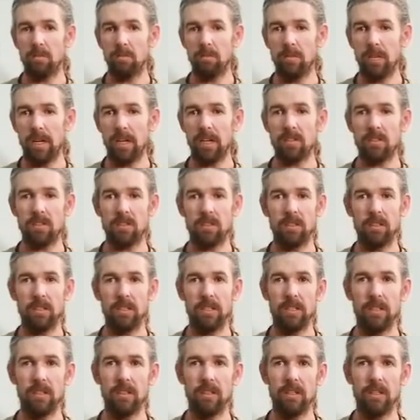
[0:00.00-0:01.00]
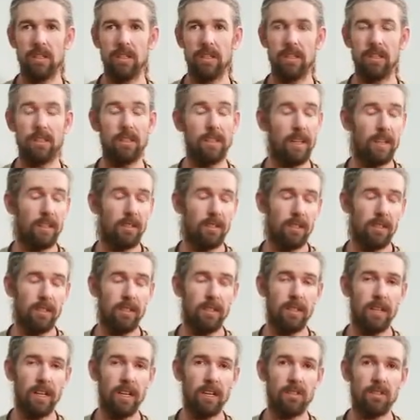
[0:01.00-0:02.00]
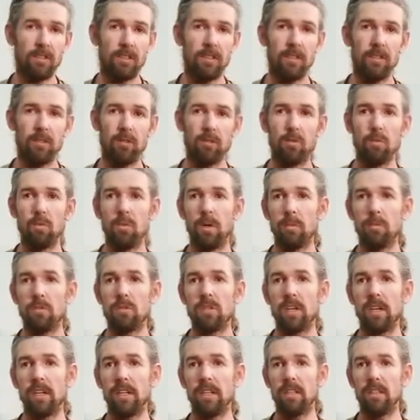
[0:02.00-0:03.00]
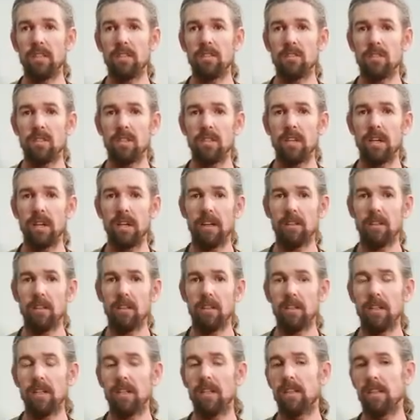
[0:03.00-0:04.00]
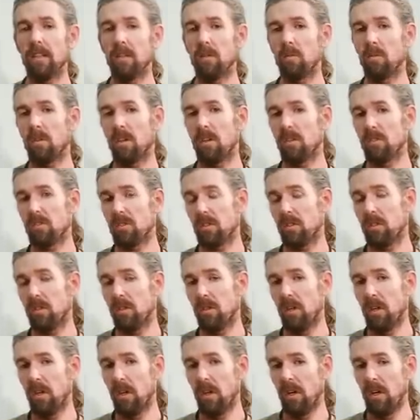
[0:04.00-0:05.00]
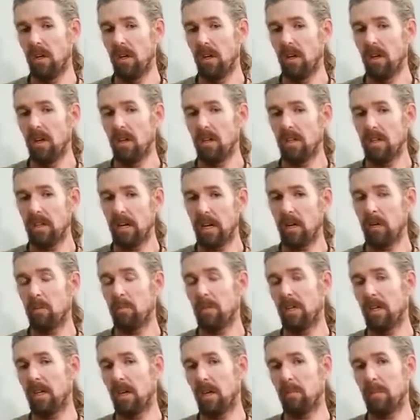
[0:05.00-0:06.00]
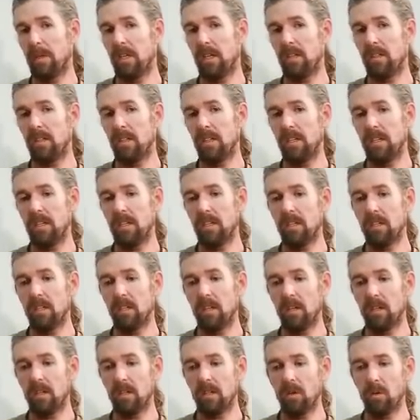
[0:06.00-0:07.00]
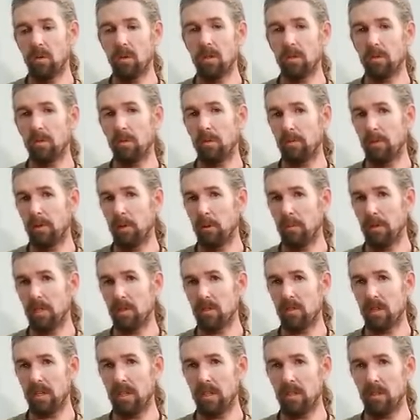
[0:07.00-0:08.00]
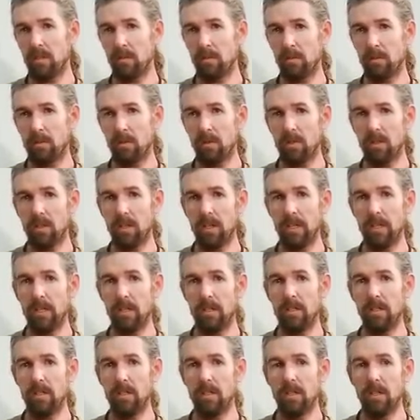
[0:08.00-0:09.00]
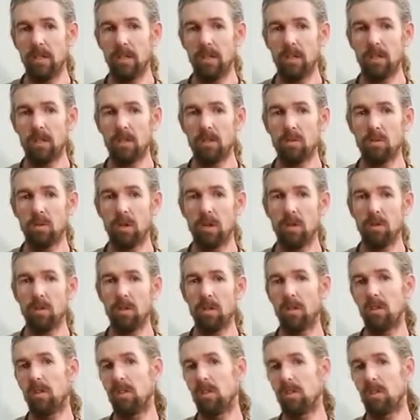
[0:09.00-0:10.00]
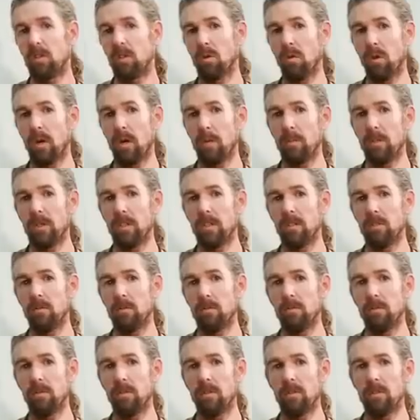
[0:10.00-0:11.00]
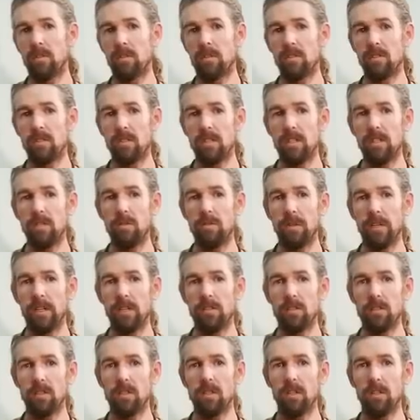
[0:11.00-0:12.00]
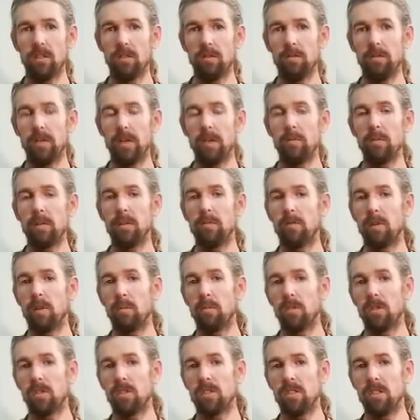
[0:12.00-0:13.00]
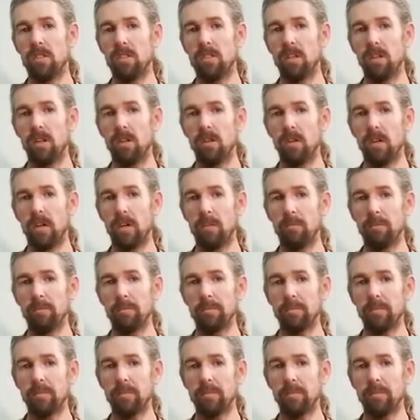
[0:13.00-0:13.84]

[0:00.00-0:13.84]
nationally and actually internationally through website and seed catalog. And then we're also now becoming the order fulfillment center for a grower-owned cooperative seed venture called the Family Farmer Seed Co-op,